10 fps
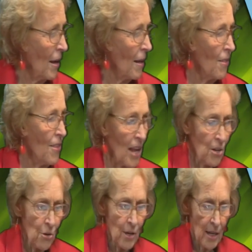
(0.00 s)
then
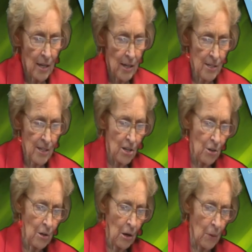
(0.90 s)
you can continue
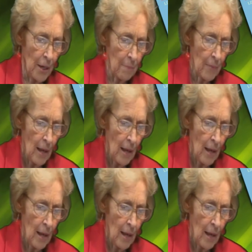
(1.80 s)
going.